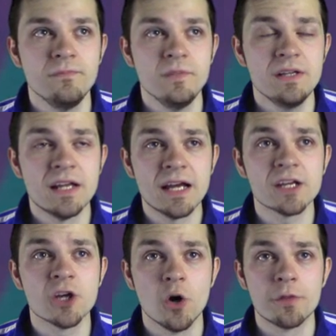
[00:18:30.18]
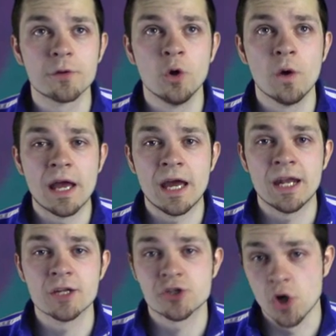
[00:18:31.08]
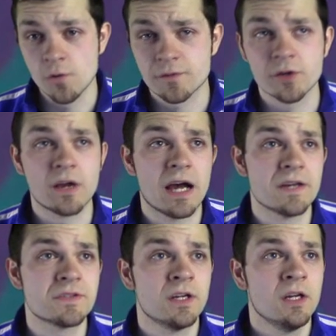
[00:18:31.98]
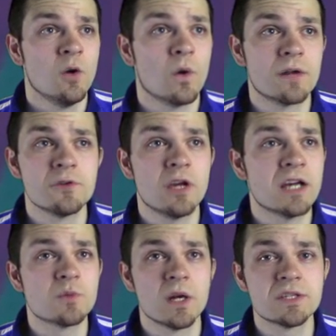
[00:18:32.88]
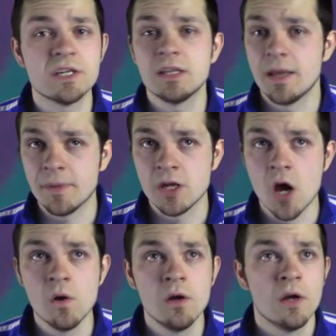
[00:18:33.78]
that I can go through and show for you guys. Whatever you guys want to see, let me know.